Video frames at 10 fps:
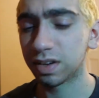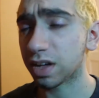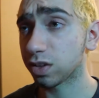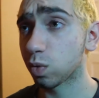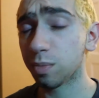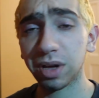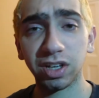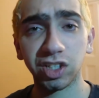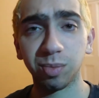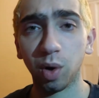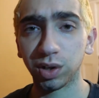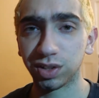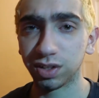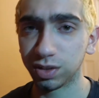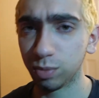Now, there won't be any
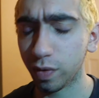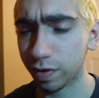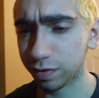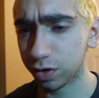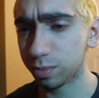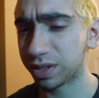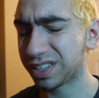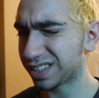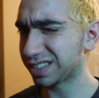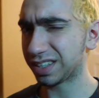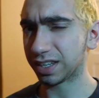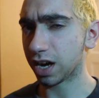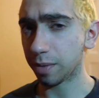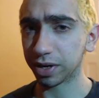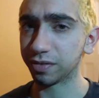spoilers in this movie review, but this is a
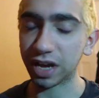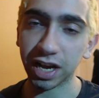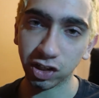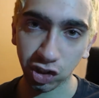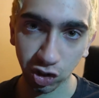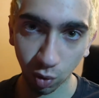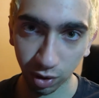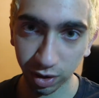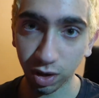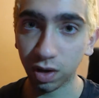coming of age story.